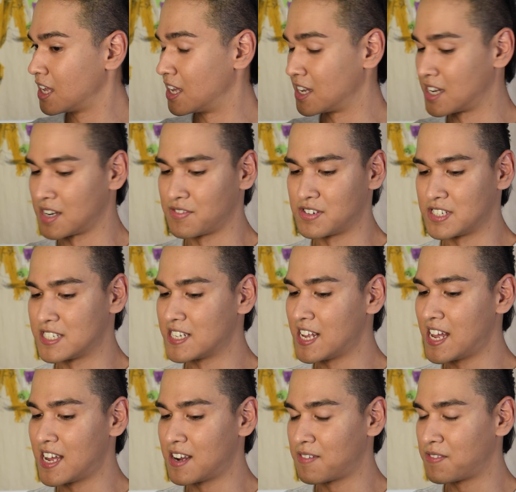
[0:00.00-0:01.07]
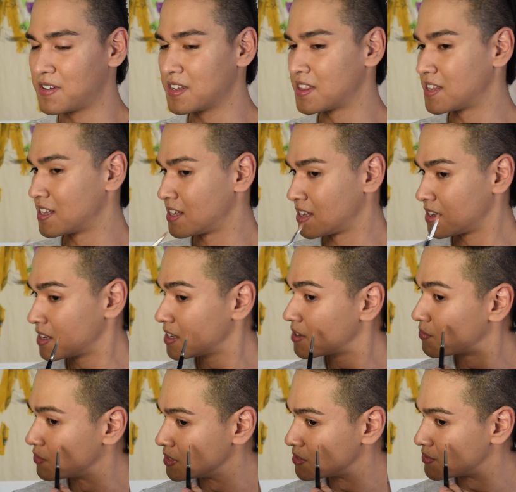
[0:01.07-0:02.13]
It covers everything
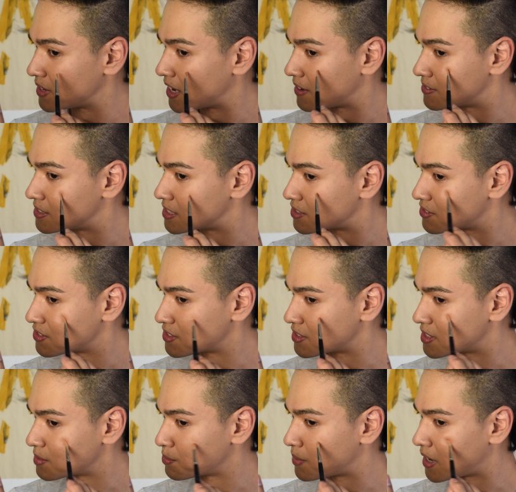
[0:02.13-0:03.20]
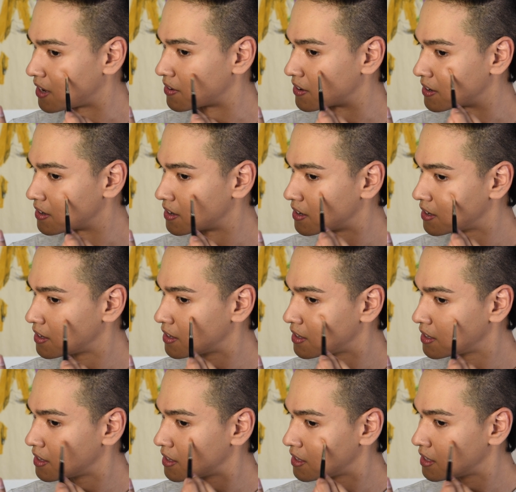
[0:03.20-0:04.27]
once we have this translucent powder
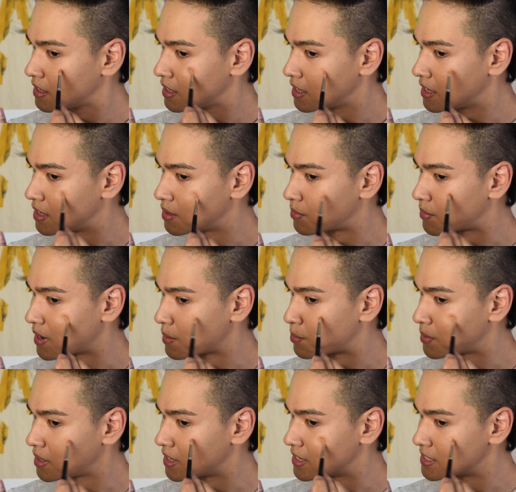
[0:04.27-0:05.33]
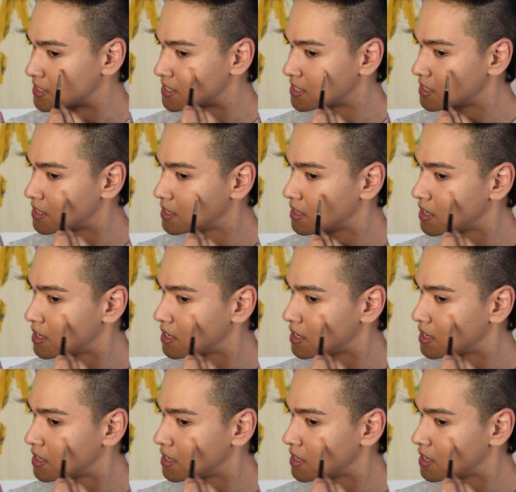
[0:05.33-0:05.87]
in the right place.